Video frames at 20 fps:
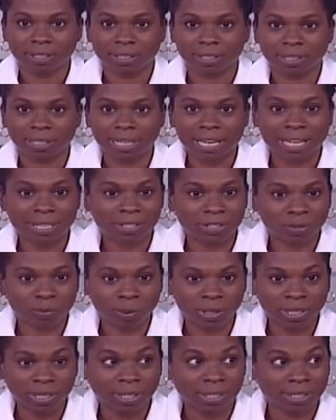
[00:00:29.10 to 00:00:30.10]
Last
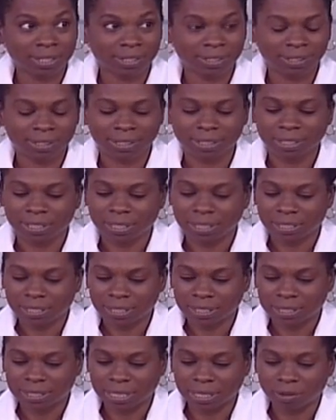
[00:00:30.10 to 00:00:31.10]
week,
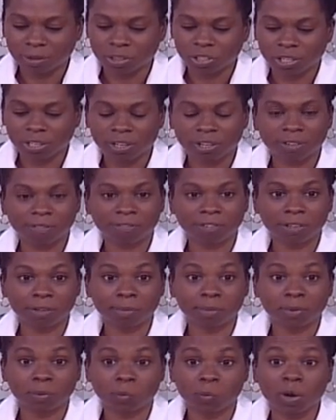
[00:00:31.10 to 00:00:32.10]
St. Lucia
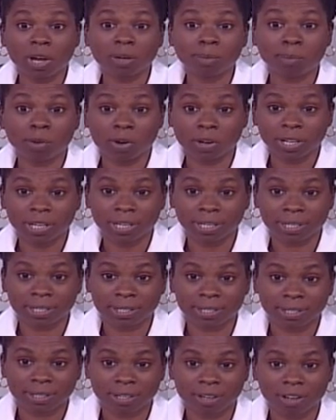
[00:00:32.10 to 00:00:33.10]
confirmed 1 more
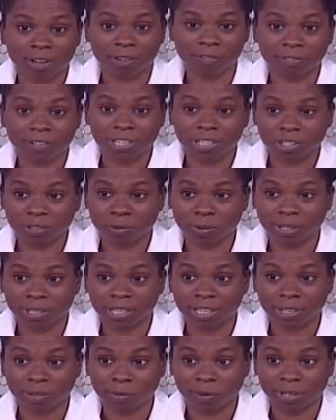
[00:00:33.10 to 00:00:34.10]
case of
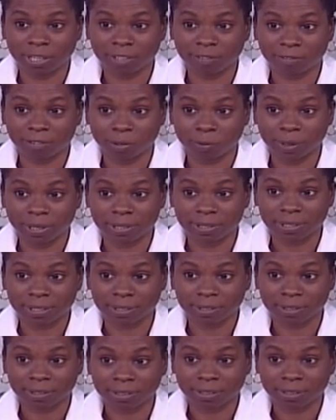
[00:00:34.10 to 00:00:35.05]
H1N1 influenza,